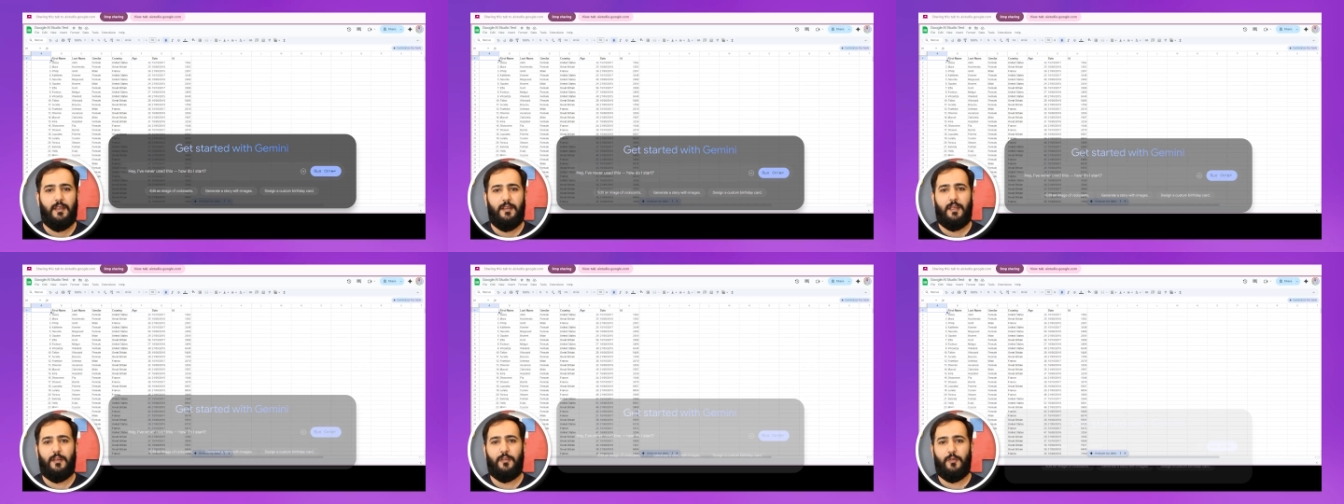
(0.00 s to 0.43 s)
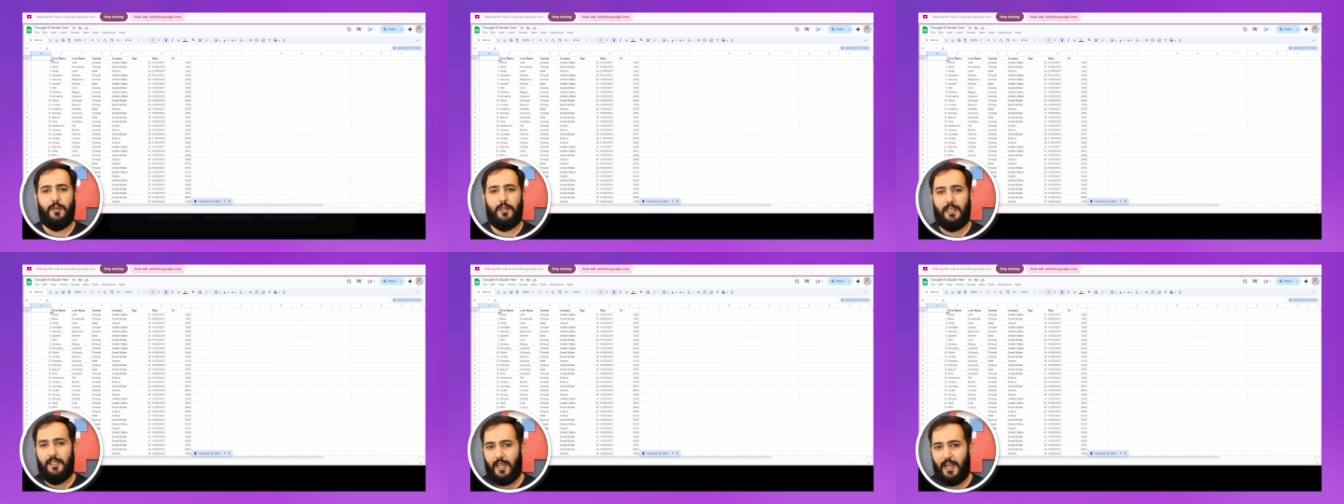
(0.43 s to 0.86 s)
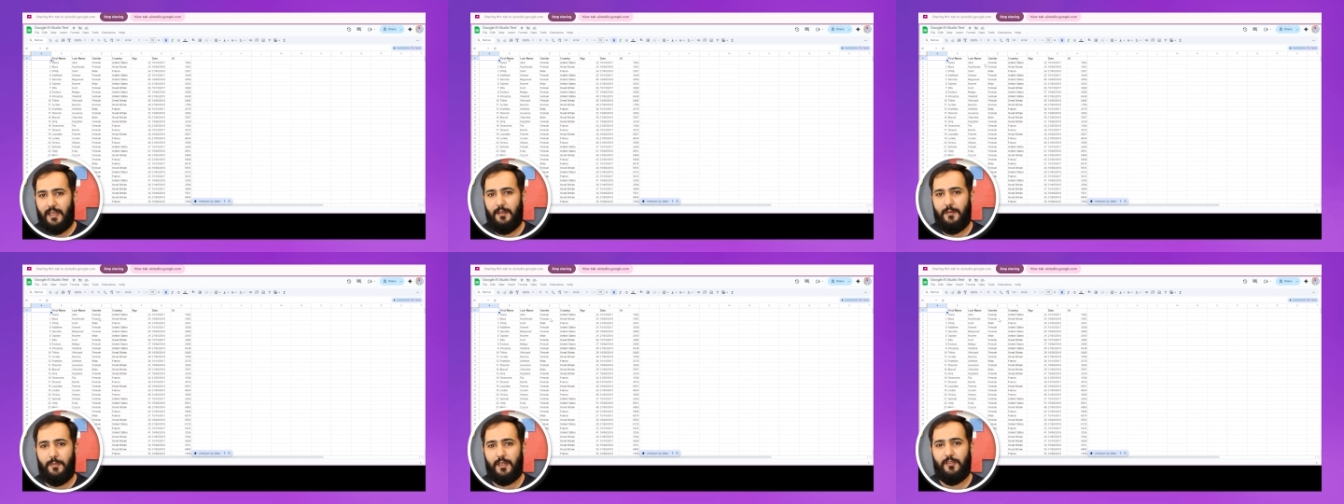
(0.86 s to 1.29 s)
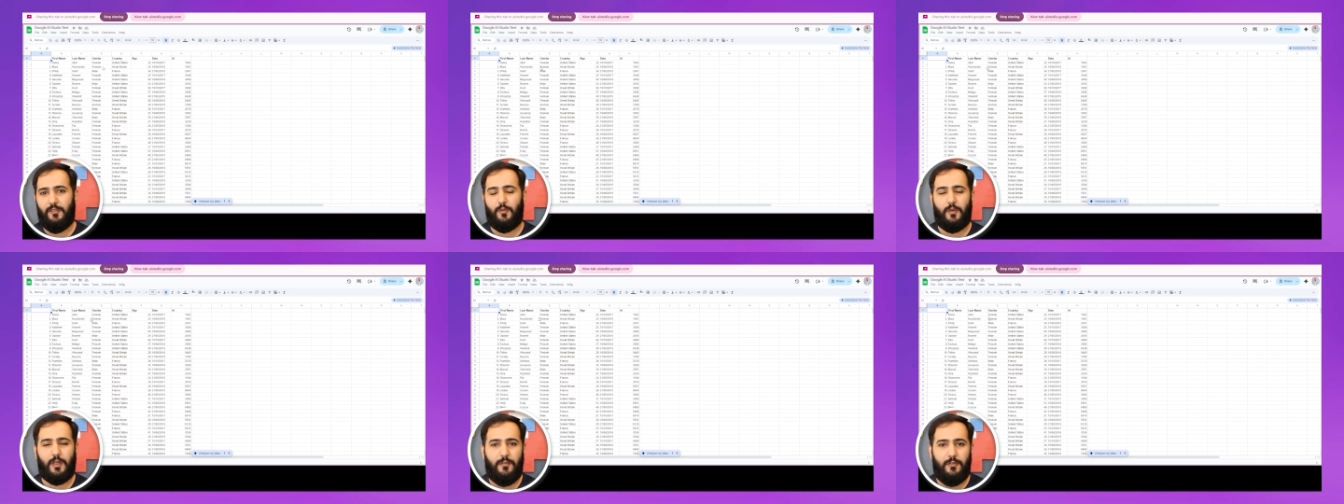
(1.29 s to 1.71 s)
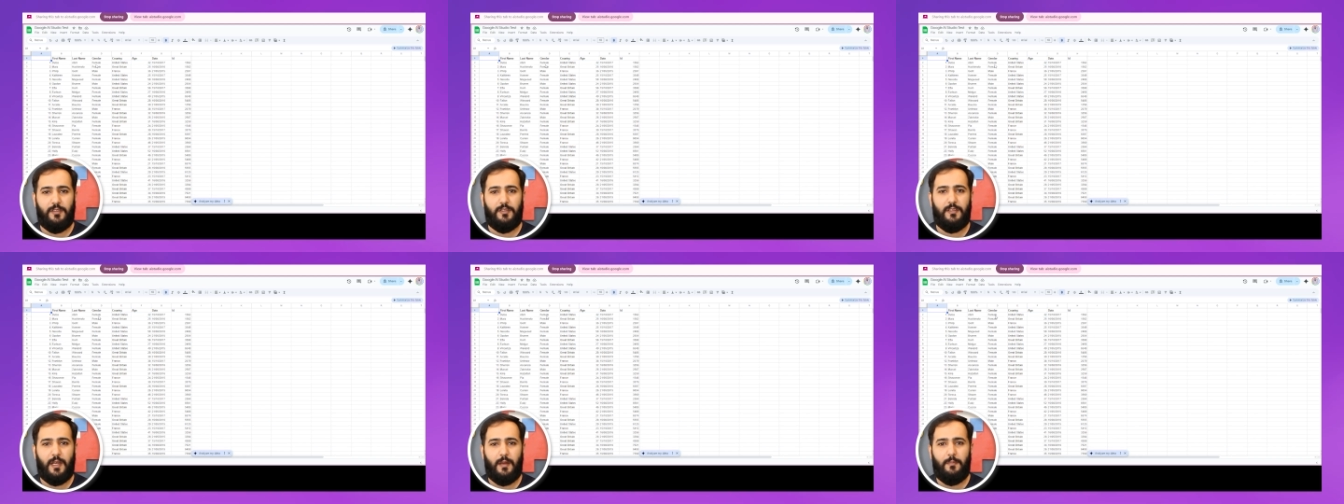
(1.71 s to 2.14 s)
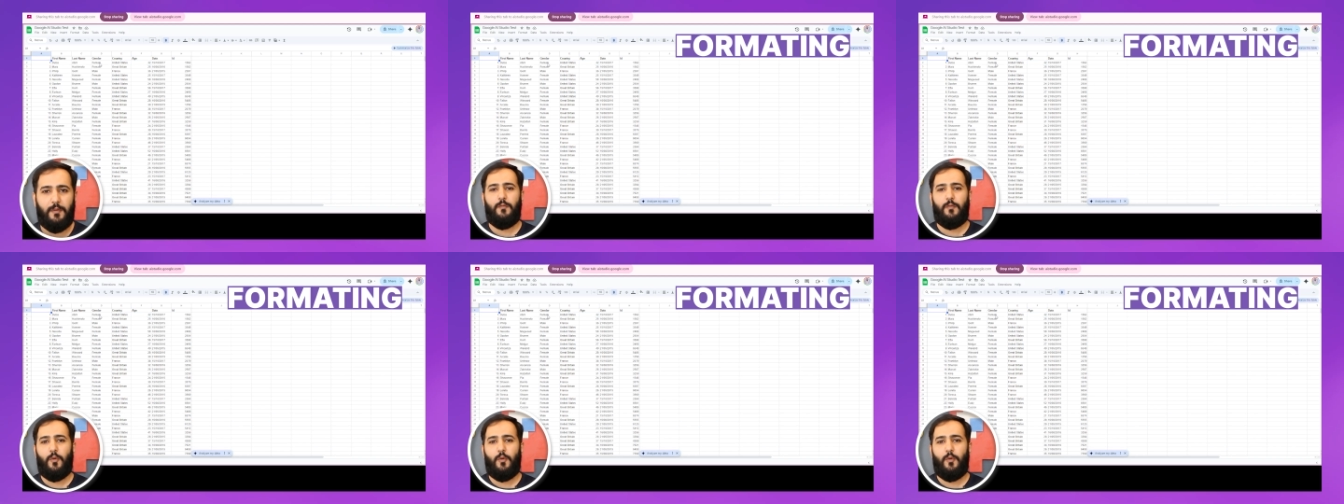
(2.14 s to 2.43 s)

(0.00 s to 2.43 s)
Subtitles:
It literally guided me through every step.